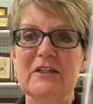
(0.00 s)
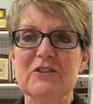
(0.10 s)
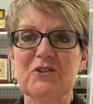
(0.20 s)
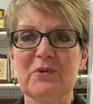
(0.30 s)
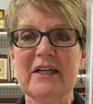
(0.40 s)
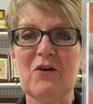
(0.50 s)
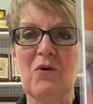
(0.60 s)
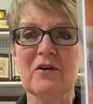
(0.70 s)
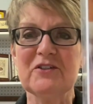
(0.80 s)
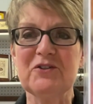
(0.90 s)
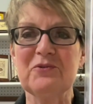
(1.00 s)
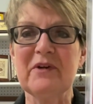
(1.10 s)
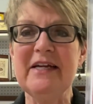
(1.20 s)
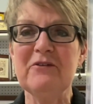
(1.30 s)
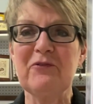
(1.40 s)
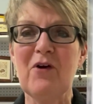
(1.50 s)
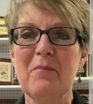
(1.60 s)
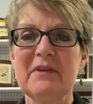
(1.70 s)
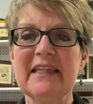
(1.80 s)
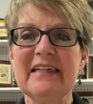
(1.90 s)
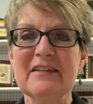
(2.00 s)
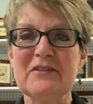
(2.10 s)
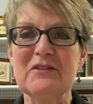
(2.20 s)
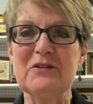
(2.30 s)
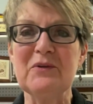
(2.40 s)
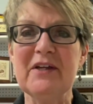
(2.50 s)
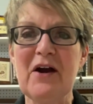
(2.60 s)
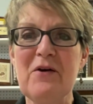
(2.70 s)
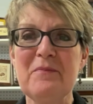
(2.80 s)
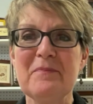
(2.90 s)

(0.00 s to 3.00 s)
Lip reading: Trick or Treat from Leela's Studio.